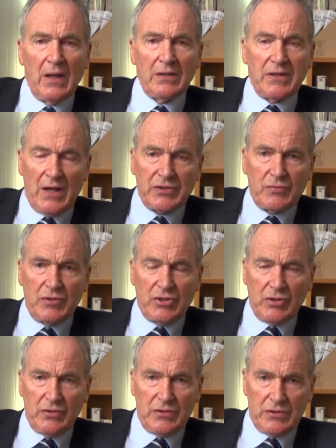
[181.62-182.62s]
does
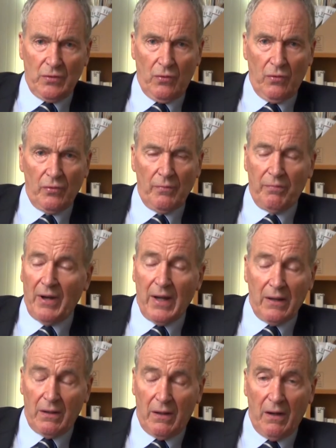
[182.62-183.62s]
reduce salt by
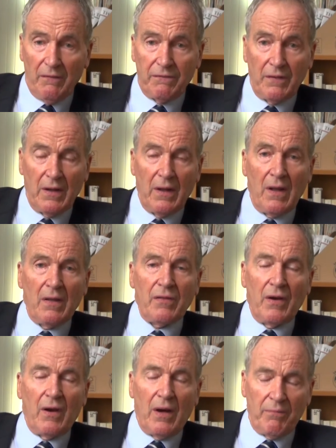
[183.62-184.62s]
half,
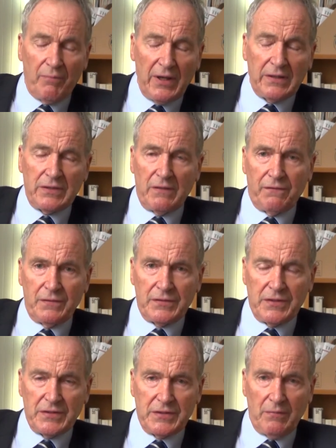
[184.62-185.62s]
there are big
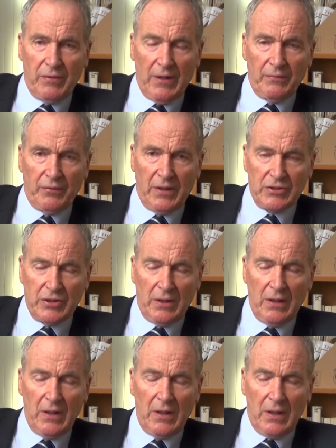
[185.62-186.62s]
differences in blood pressure
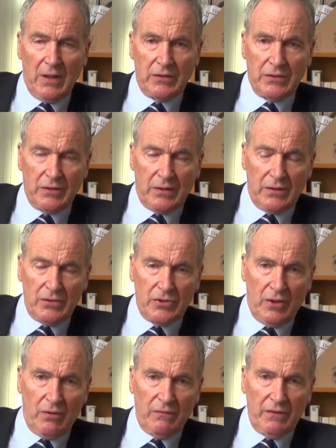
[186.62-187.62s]
to the
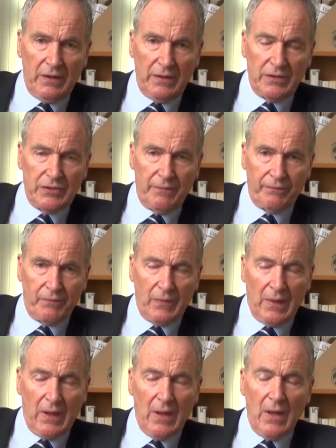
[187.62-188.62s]
control village.
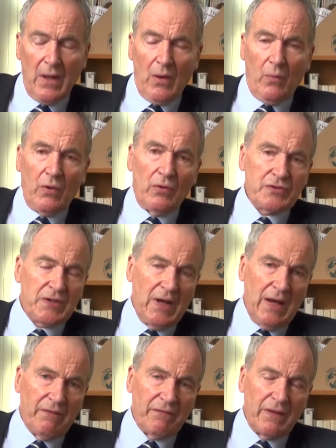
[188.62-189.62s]
We also
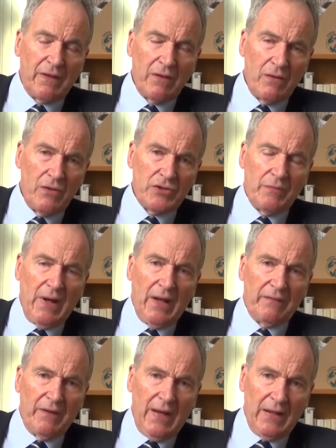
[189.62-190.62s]
have a huge
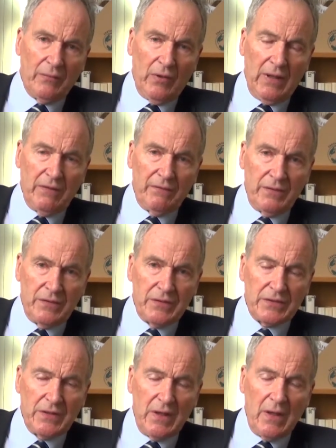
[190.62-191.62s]
amount of animal
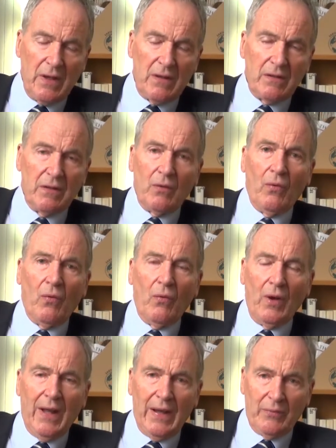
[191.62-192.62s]
evidence that
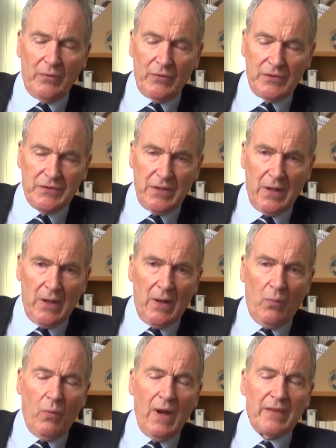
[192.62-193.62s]
all animals,
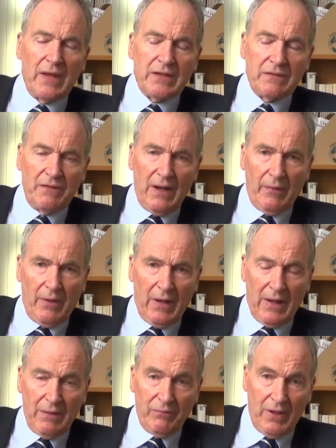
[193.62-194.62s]
where they develop
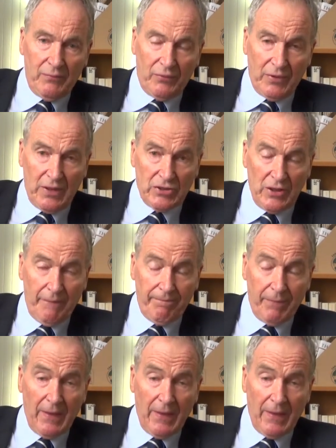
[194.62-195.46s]
high blood pressure,